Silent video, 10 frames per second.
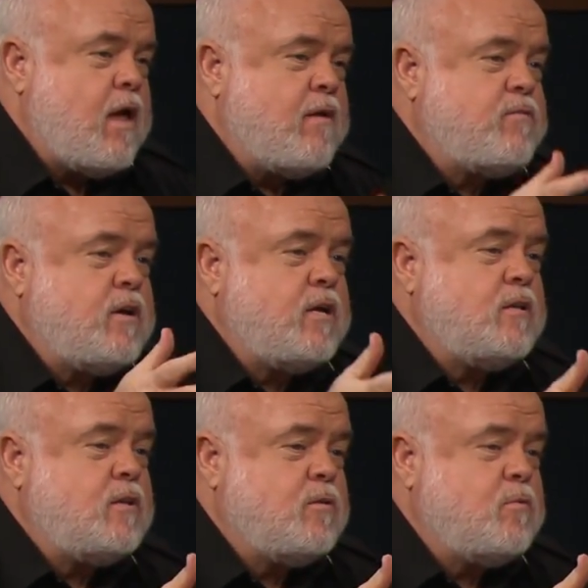have
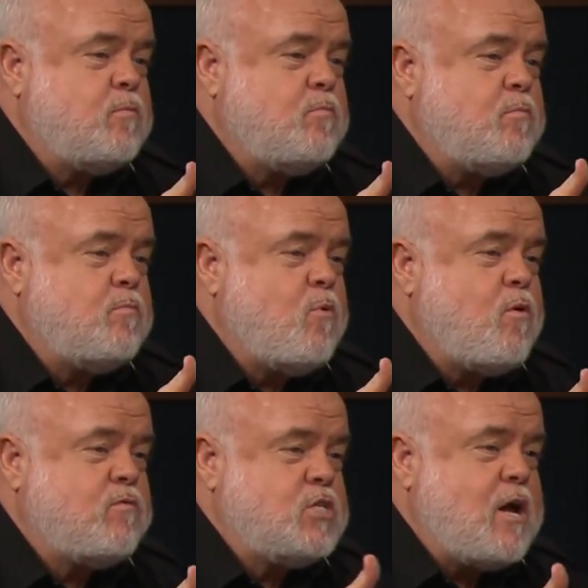done
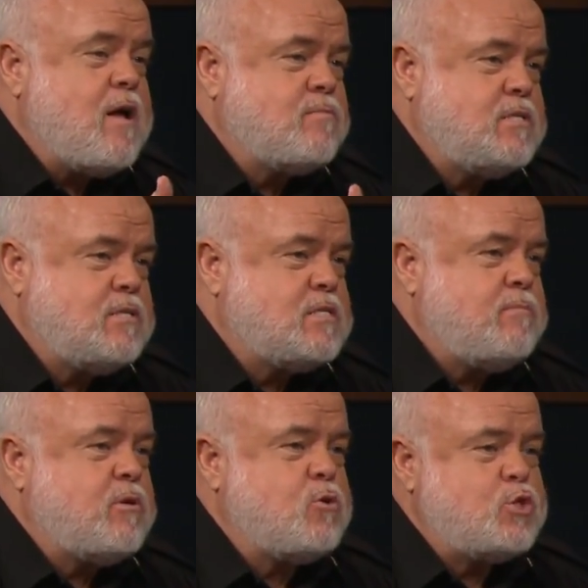more of a job since
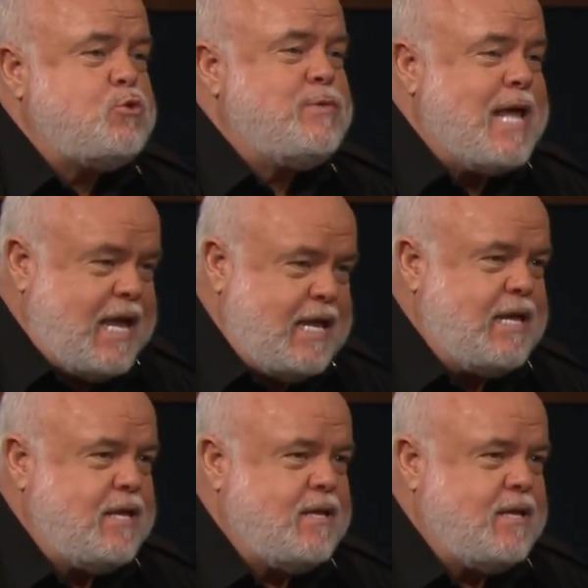then, because today